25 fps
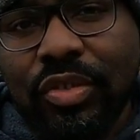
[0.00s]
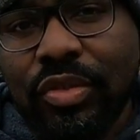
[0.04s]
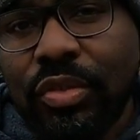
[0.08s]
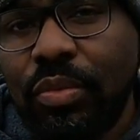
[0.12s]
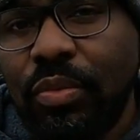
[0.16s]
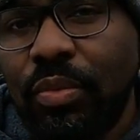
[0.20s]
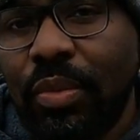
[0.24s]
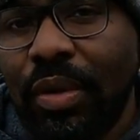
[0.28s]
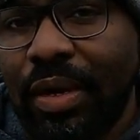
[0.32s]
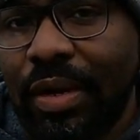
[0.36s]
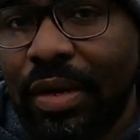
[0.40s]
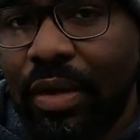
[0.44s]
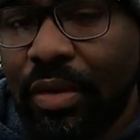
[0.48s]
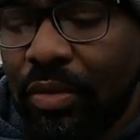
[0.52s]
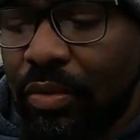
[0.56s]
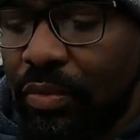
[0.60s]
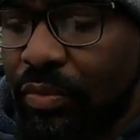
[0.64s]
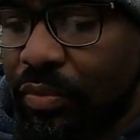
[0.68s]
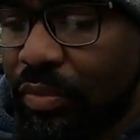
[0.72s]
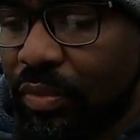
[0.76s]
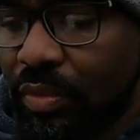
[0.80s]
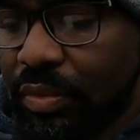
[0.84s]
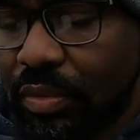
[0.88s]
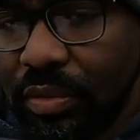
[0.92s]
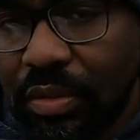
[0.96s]
2 out.
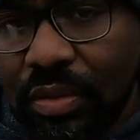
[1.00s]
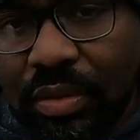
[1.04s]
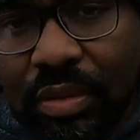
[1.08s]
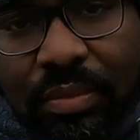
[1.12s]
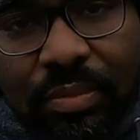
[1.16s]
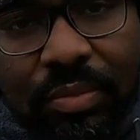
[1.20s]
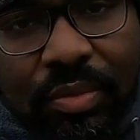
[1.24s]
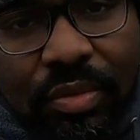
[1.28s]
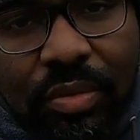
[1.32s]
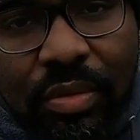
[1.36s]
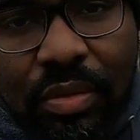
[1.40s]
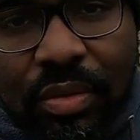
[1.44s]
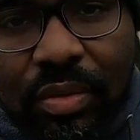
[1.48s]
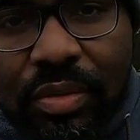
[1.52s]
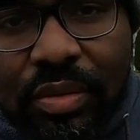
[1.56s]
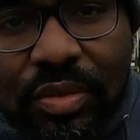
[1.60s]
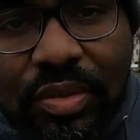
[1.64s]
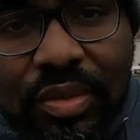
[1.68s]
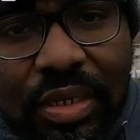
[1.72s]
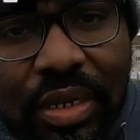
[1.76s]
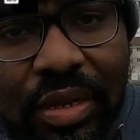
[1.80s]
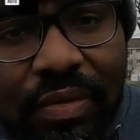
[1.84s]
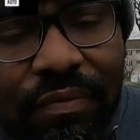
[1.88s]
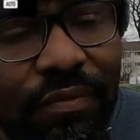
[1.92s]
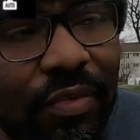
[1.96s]
With all
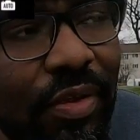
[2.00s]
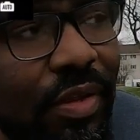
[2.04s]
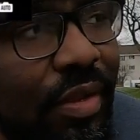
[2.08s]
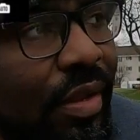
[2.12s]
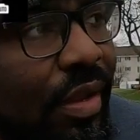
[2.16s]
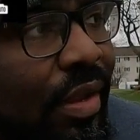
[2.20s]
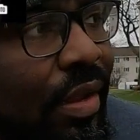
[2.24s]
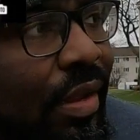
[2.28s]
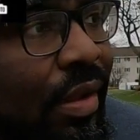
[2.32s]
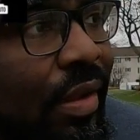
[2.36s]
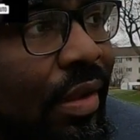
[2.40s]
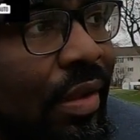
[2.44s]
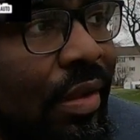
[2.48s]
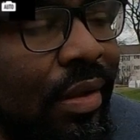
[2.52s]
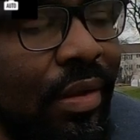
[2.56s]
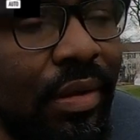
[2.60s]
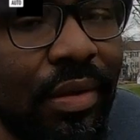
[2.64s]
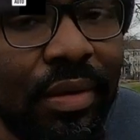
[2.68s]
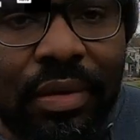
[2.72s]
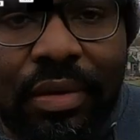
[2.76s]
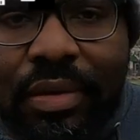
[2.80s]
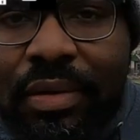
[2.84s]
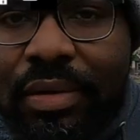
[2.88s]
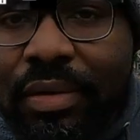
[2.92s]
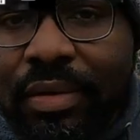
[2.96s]
this FAA,
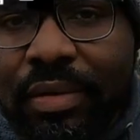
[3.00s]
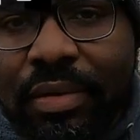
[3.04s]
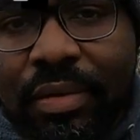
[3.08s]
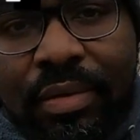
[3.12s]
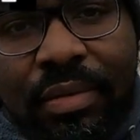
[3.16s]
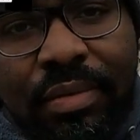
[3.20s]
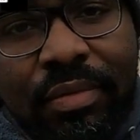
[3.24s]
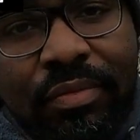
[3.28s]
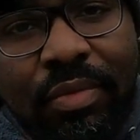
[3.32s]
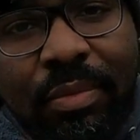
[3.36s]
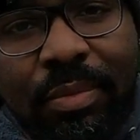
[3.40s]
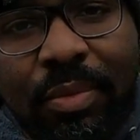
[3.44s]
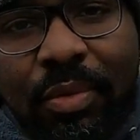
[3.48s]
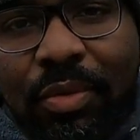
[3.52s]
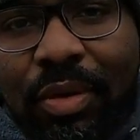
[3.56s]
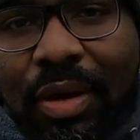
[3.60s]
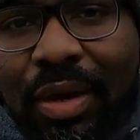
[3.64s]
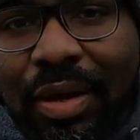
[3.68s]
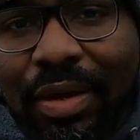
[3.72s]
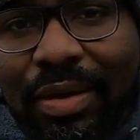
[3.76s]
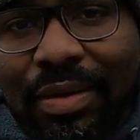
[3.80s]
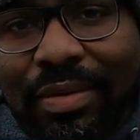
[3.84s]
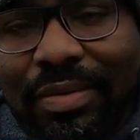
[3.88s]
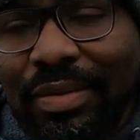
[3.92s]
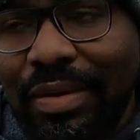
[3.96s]
remote
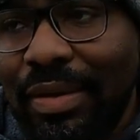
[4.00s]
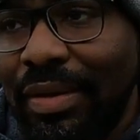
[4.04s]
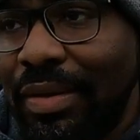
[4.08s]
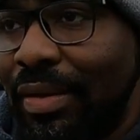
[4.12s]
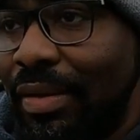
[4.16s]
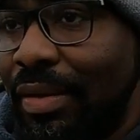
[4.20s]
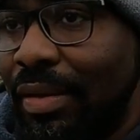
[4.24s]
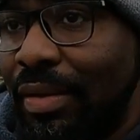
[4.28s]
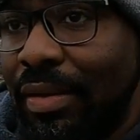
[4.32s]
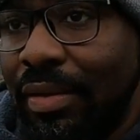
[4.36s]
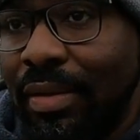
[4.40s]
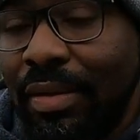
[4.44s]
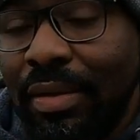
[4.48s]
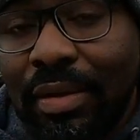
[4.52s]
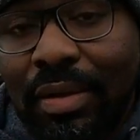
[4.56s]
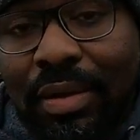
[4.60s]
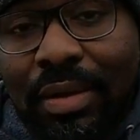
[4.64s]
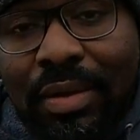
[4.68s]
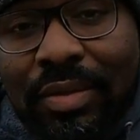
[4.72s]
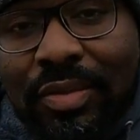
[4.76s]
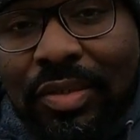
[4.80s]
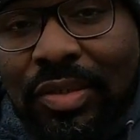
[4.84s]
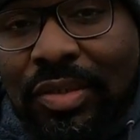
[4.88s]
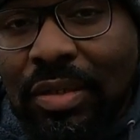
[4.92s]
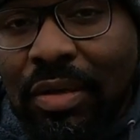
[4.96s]
ID
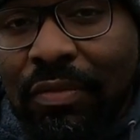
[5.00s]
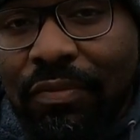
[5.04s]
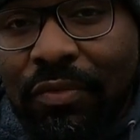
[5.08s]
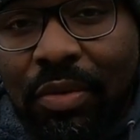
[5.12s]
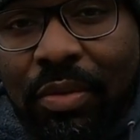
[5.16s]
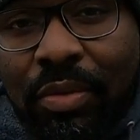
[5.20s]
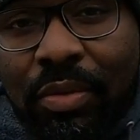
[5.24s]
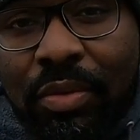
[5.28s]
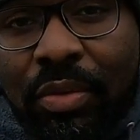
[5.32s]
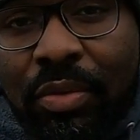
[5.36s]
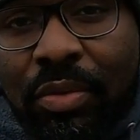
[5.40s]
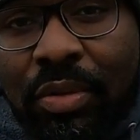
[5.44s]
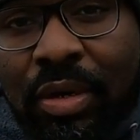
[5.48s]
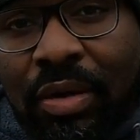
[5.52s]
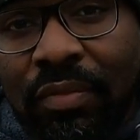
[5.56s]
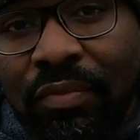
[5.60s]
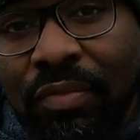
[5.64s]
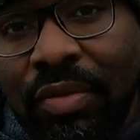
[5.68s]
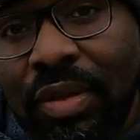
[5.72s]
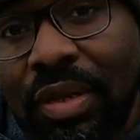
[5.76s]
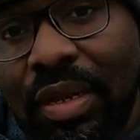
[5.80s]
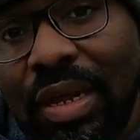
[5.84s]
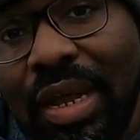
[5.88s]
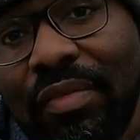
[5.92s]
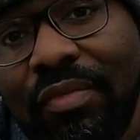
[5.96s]
stuff going on, I
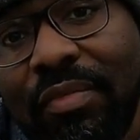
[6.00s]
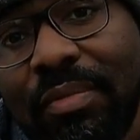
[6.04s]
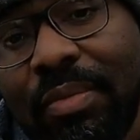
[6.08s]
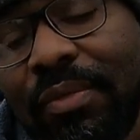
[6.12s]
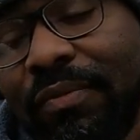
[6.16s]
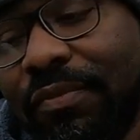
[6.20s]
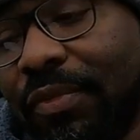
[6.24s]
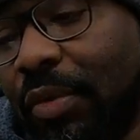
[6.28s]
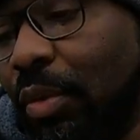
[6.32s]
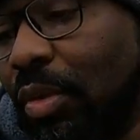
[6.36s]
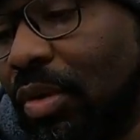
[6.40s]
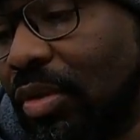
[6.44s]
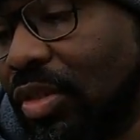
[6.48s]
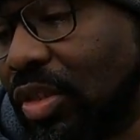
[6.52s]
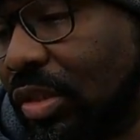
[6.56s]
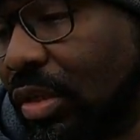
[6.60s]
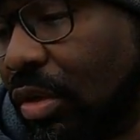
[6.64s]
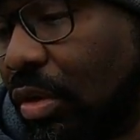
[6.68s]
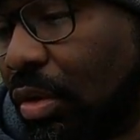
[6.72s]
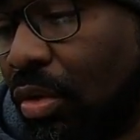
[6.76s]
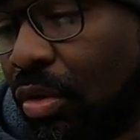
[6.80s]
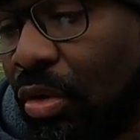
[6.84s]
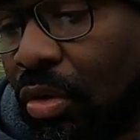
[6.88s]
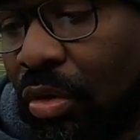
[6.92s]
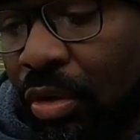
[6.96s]
really haven't been
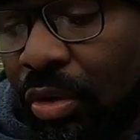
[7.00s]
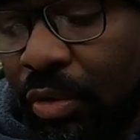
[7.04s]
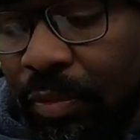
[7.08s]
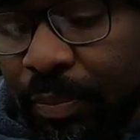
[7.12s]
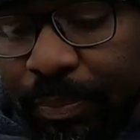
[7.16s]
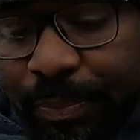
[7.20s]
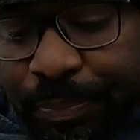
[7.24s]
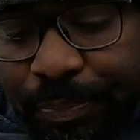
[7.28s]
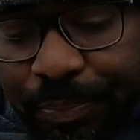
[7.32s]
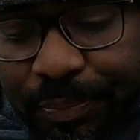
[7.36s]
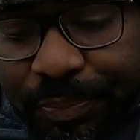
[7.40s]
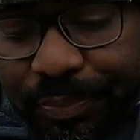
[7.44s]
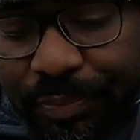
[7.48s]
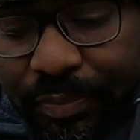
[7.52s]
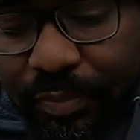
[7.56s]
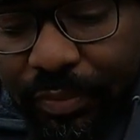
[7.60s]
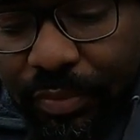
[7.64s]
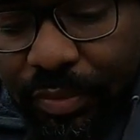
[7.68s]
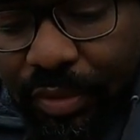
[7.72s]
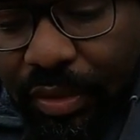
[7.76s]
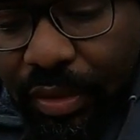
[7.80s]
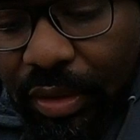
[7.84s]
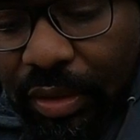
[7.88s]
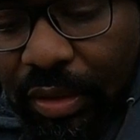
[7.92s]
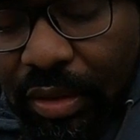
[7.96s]
focusing on
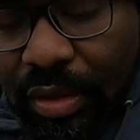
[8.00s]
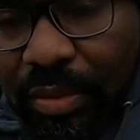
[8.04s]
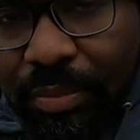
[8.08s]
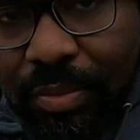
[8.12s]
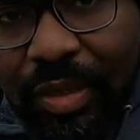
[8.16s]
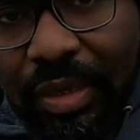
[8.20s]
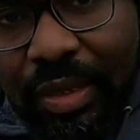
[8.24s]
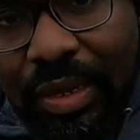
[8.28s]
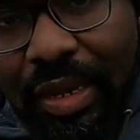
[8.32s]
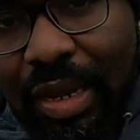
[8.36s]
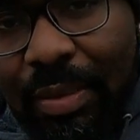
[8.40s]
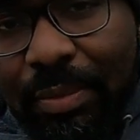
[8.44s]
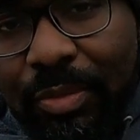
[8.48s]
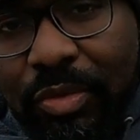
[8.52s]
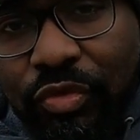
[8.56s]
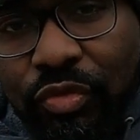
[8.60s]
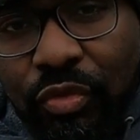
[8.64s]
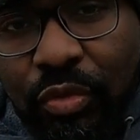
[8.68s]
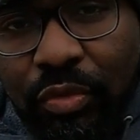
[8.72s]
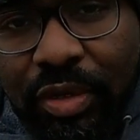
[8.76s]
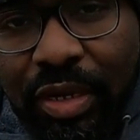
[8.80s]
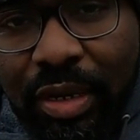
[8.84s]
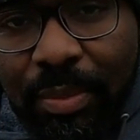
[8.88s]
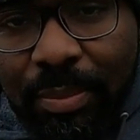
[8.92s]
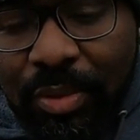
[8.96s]
the camera
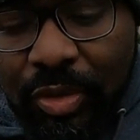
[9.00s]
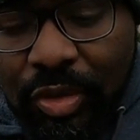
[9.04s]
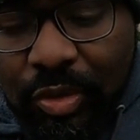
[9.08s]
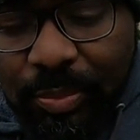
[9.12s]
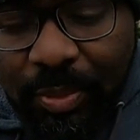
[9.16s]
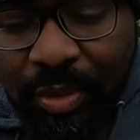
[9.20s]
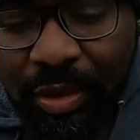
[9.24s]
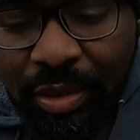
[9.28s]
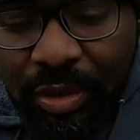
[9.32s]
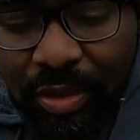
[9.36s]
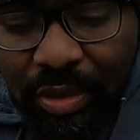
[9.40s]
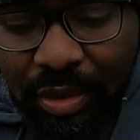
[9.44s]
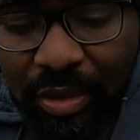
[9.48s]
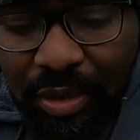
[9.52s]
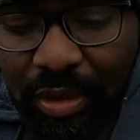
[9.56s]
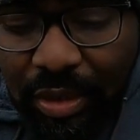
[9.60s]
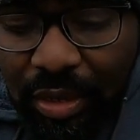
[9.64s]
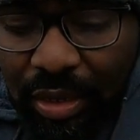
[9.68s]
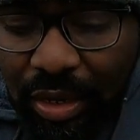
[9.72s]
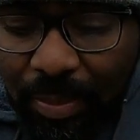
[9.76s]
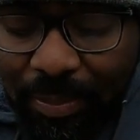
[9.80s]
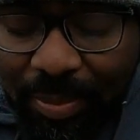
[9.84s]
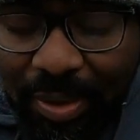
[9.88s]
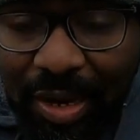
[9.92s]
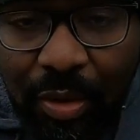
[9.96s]
drone that much. But
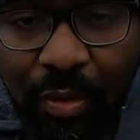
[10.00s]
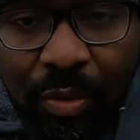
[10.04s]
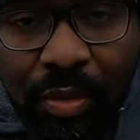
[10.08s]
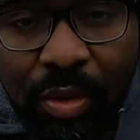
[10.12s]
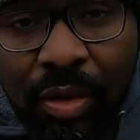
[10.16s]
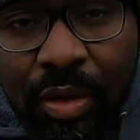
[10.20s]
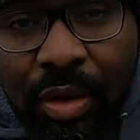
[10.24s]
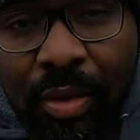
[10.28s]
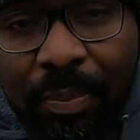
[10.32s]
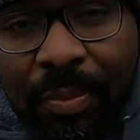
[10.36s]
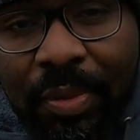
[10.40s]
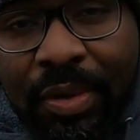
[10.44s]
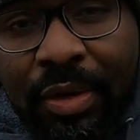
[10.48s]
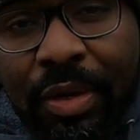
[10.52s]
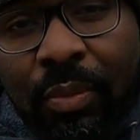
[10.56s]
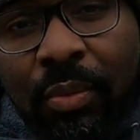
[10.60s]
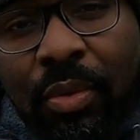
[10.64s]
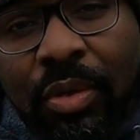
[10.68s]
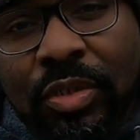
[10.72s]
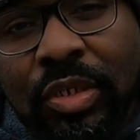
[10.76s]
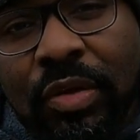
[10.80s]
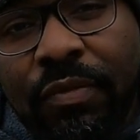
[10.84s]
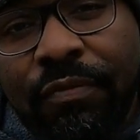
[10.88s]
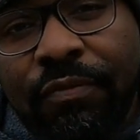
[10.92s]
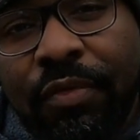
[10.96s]
I powered it up and there
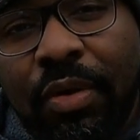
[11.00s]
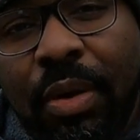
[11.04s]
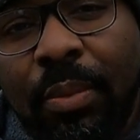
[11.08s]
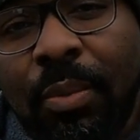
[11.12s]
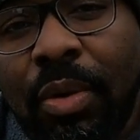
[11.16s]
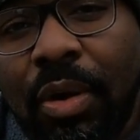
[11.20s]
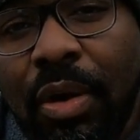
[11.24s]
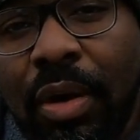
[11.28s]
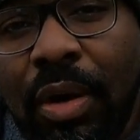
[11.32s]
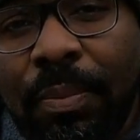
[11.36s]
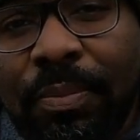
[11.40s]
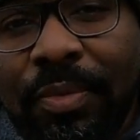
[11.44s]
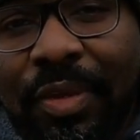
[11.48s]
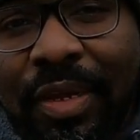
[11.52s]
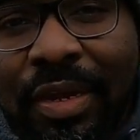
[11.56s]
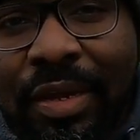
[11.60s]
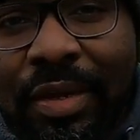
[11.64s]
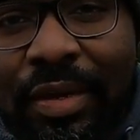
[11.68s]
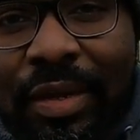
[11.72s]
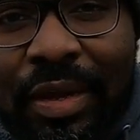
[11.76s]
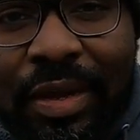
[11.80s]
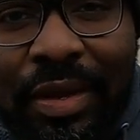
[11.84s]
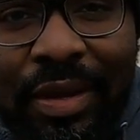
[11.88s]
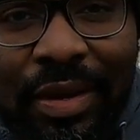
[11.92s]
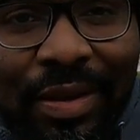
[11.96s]
was a firmware
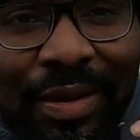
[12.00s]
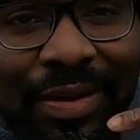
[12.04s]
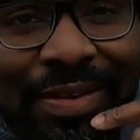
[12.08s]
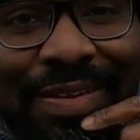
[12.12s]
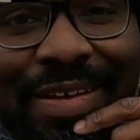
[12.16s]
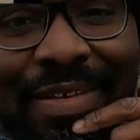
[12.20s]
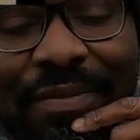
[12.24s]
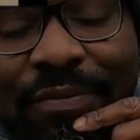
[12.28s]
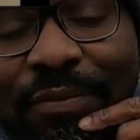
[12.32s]
update. And in